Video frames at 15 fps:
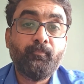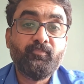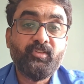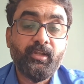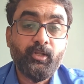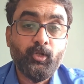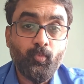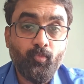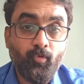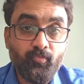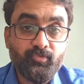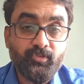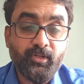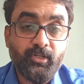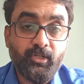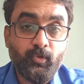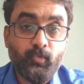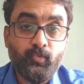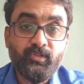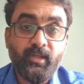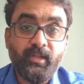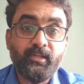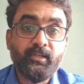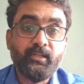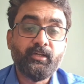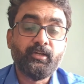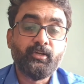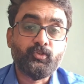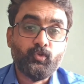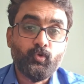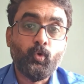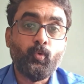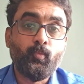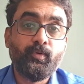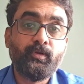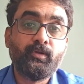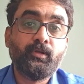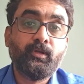setting up objectives and scope,